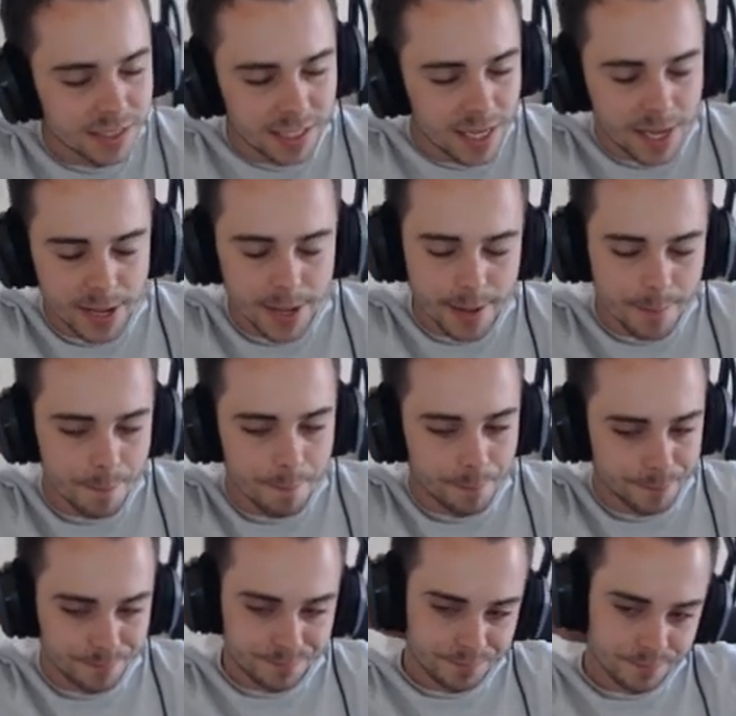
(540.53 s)
Um,
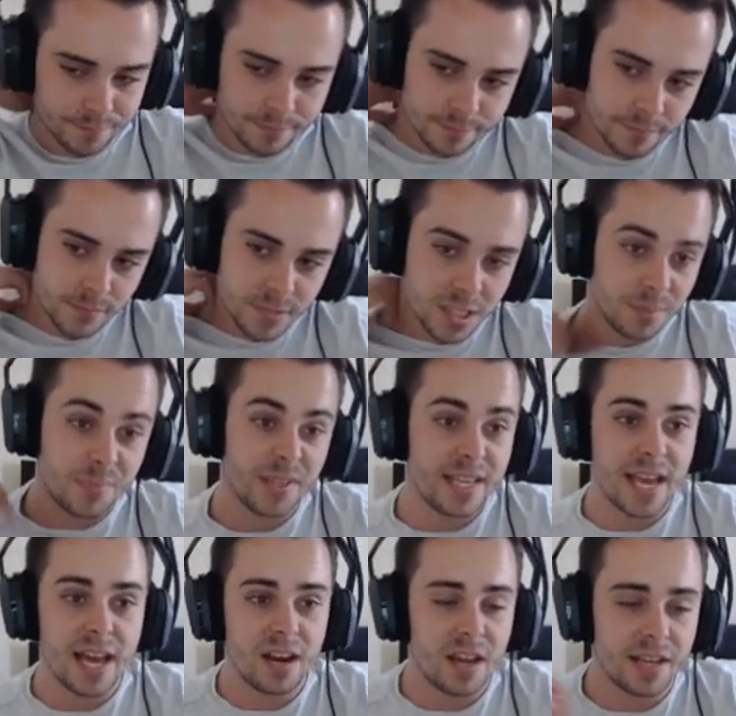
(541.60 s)
but
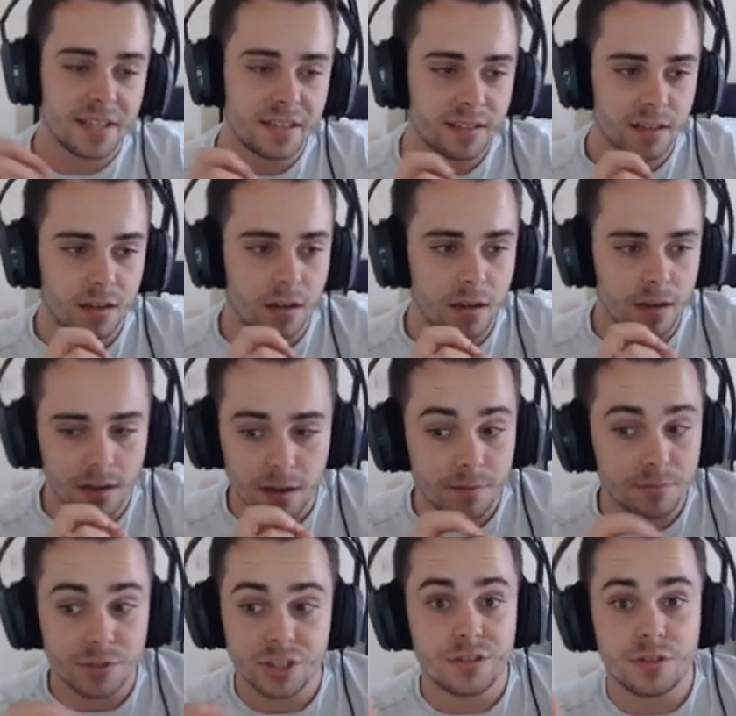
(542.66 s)
yeah, like, I,
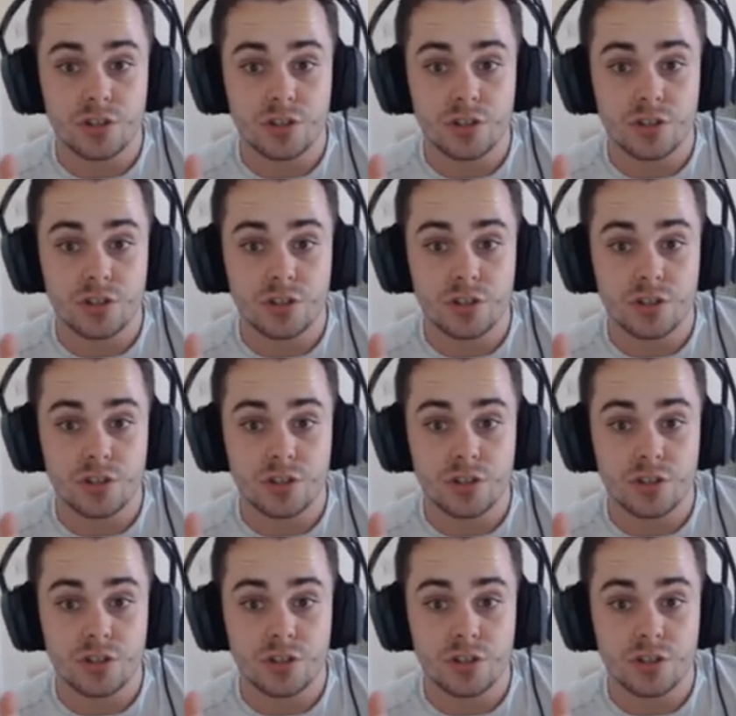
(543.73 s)
am just